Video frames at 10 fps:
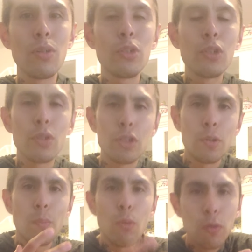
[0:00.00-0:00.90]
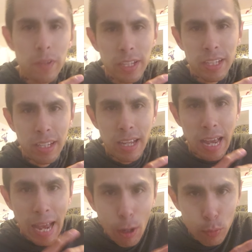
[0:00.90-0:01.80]
you're moving
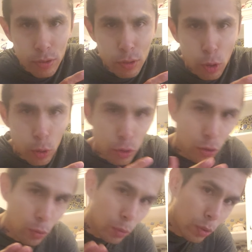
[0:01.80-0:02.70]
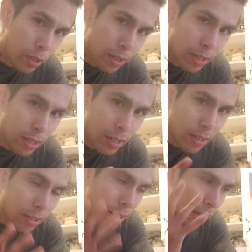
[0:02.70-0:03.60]
out to
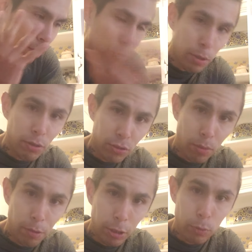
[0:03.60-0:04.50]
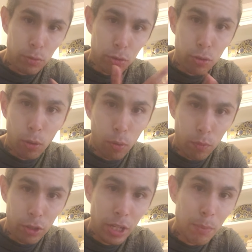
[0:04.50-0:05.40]
experience something new, to start
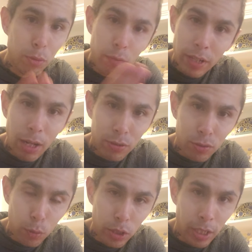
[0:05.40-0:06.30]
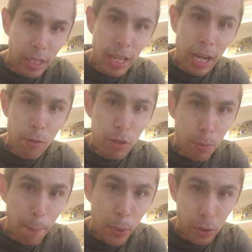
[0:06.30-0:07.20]
over. You're not moving out so you can carry
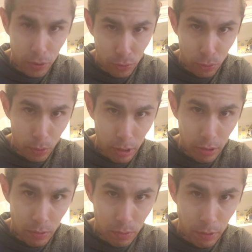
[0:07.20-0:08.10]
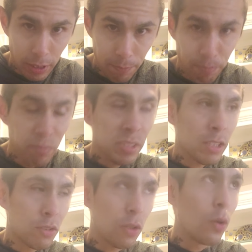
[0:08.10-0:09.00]
your burdens with you, right?
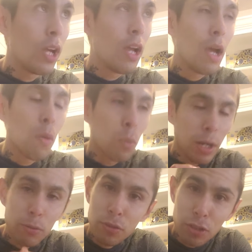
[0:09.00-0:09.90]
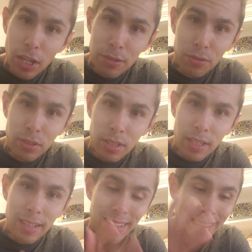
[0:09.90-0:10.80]
So what I would suggest,
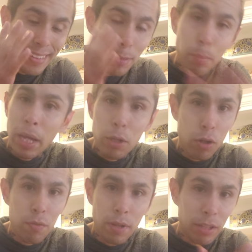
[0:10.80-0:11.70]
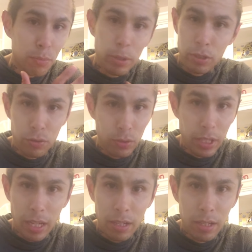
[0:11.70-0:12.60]
pay off as much as you
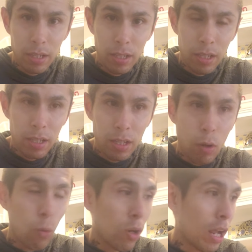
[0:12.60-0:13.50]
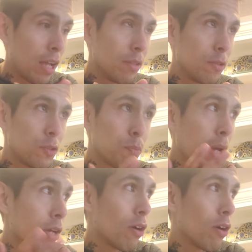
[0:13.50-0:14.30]
can, or just pay,